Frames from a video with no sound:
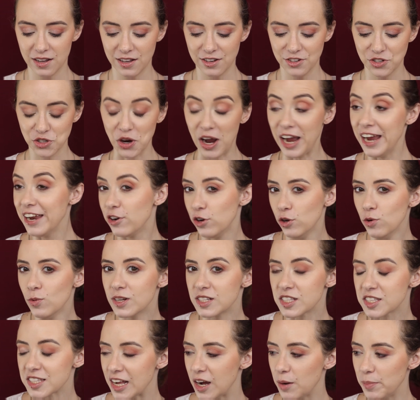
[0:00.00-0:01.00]
trying new
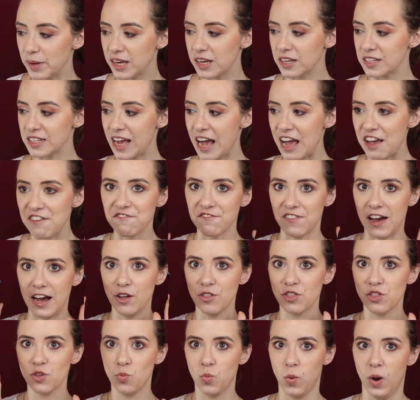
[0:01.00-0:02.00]
ones now because I
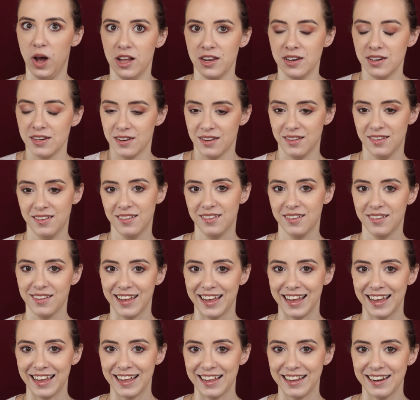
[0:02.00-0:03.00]
found the one.
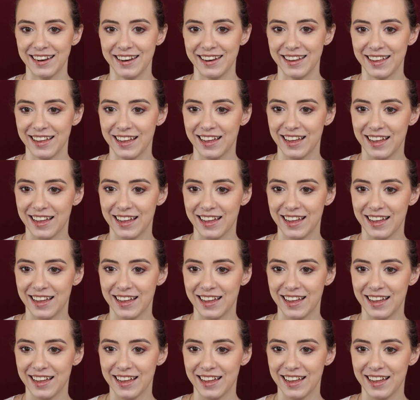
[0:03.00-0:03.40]
And